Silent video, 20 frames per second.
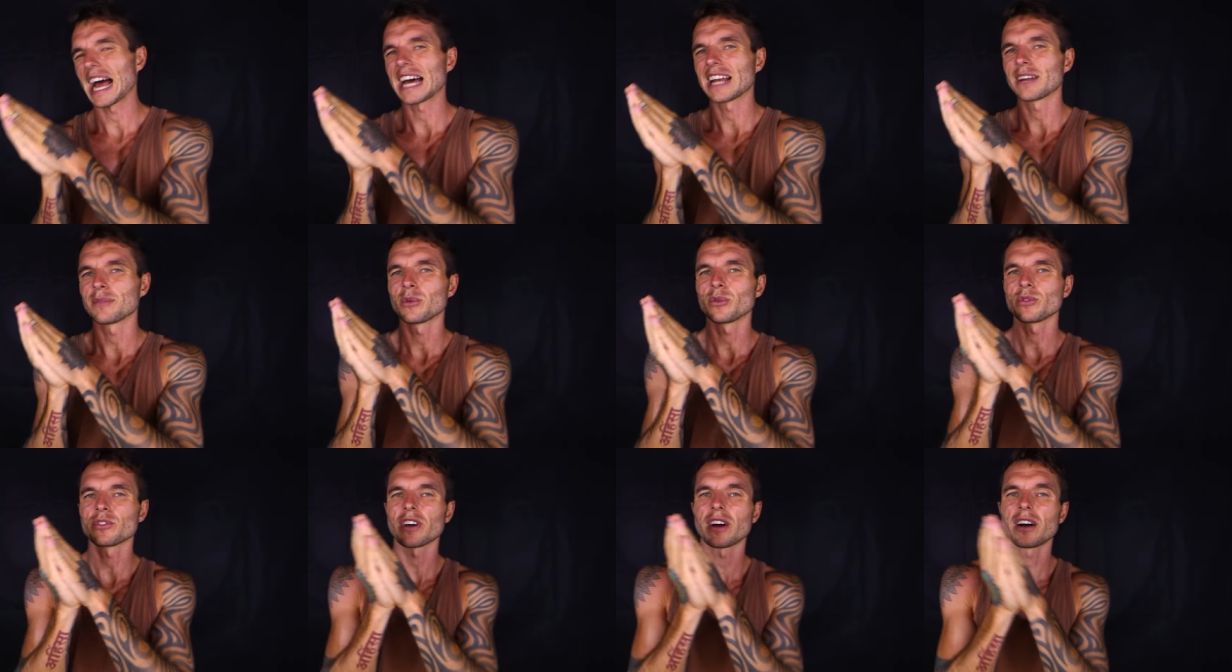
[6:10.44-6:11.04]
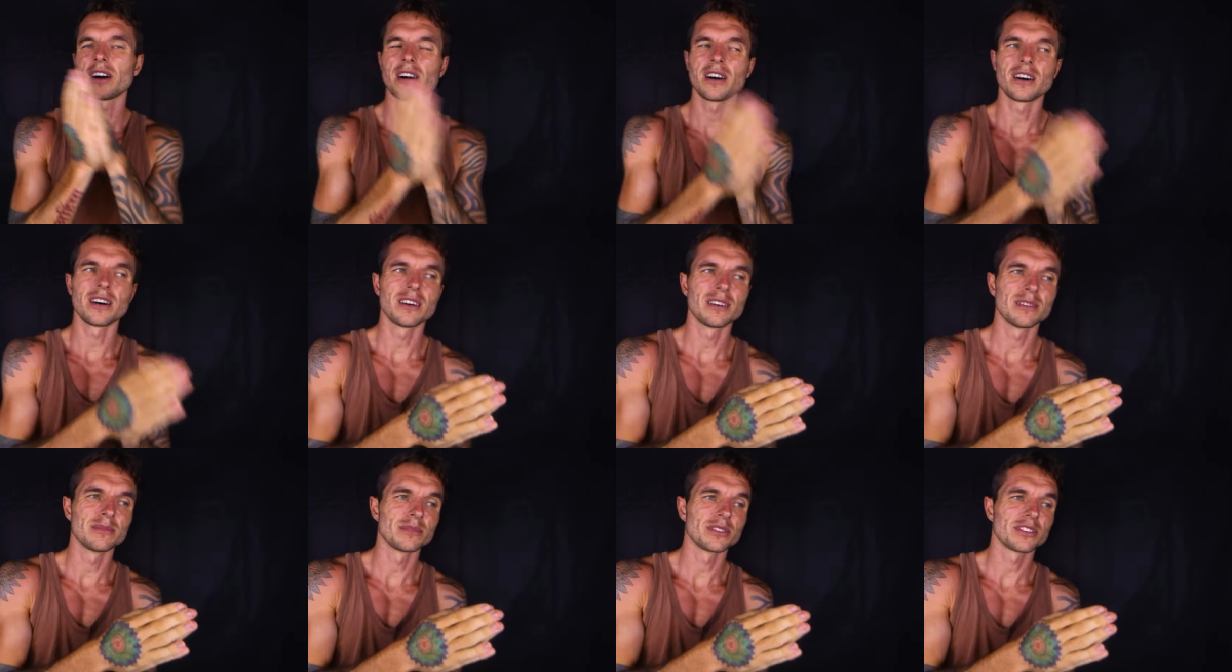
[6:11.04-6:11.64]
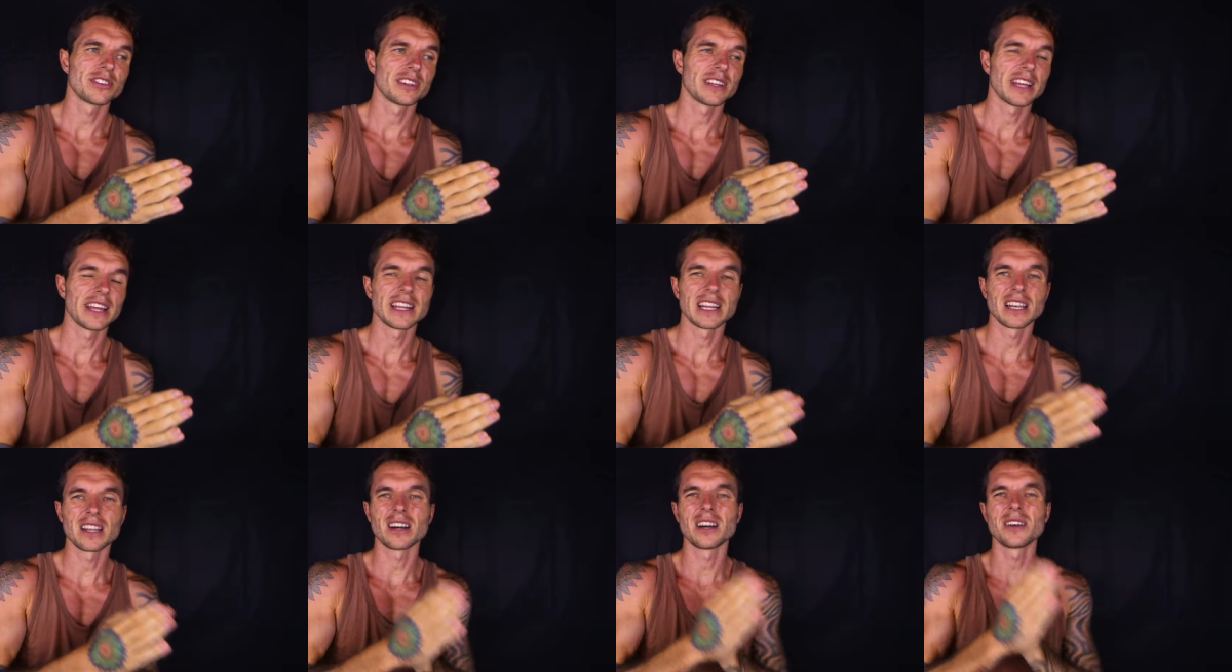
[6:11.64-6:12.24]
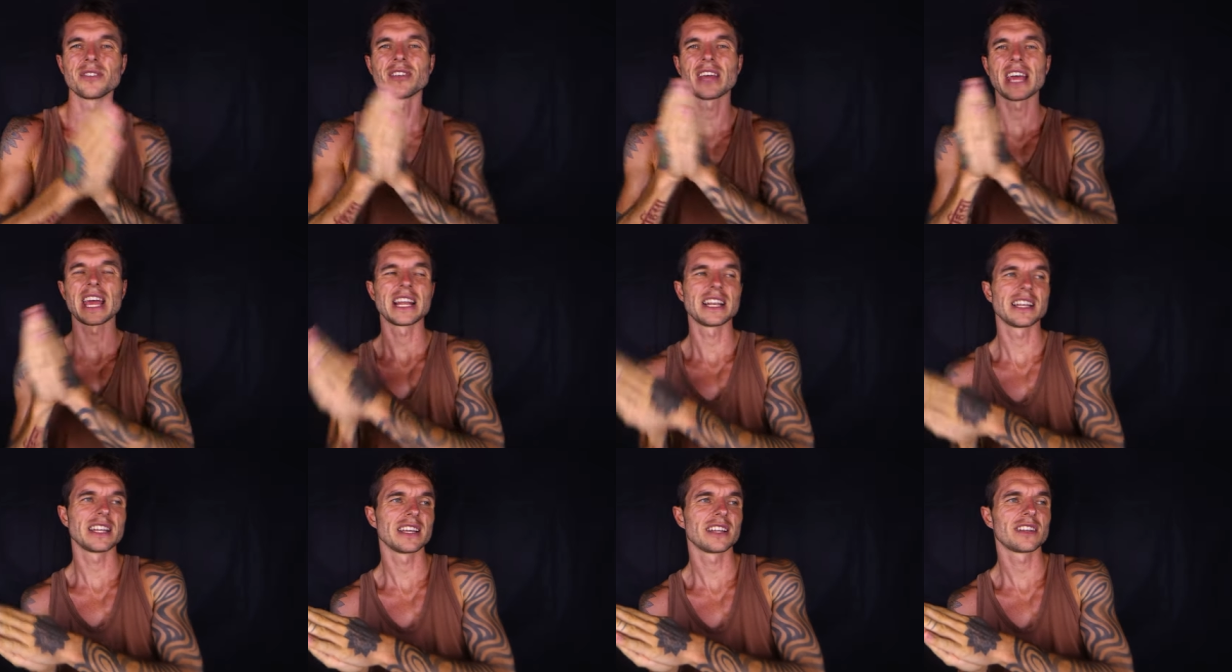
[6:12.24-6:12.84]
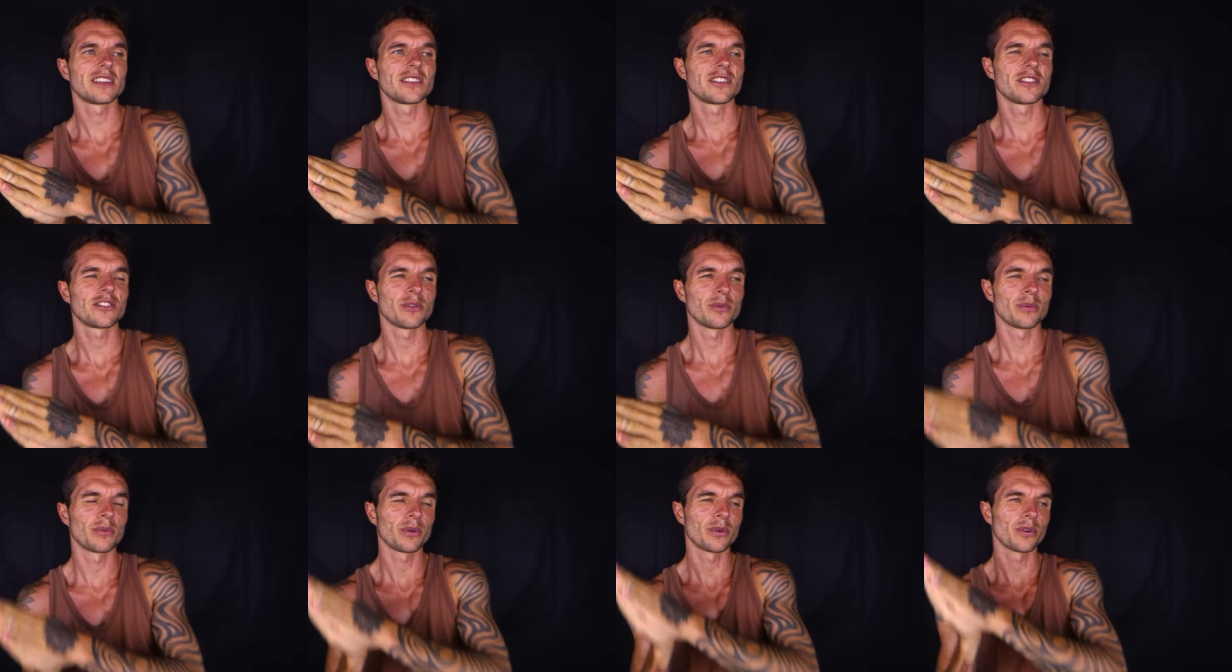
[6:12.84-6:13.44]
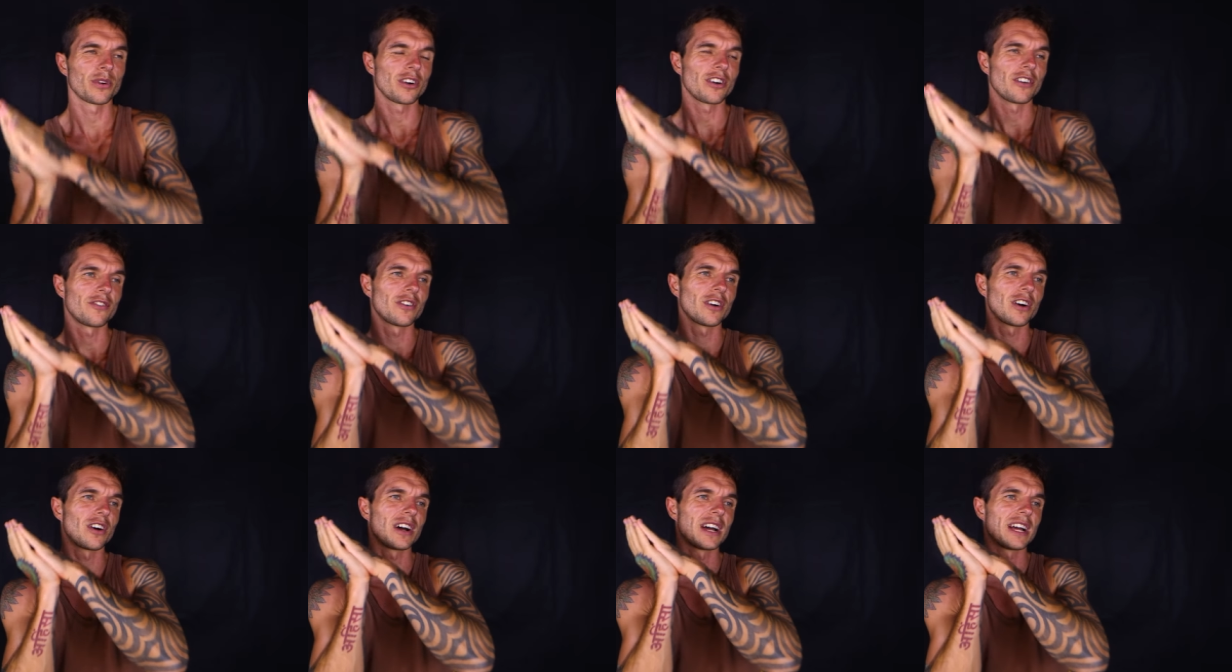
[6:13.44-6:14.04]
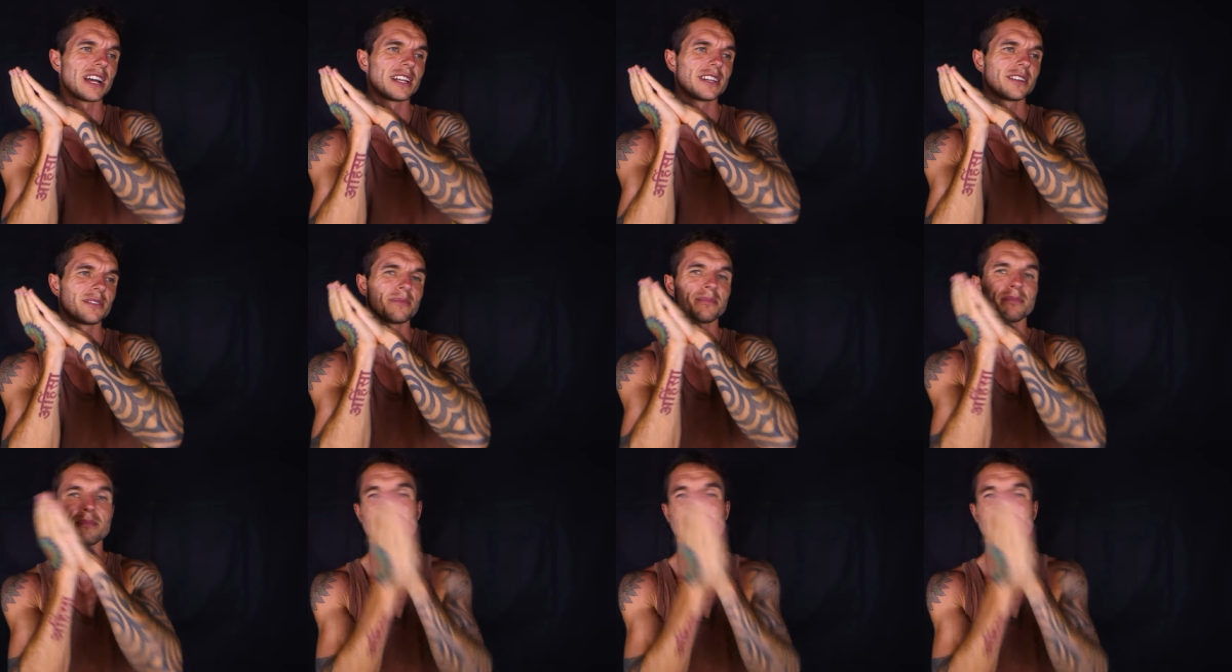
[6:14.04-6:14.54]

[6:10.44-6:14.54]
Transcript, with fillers: animals are harmed and their lives are ended to provide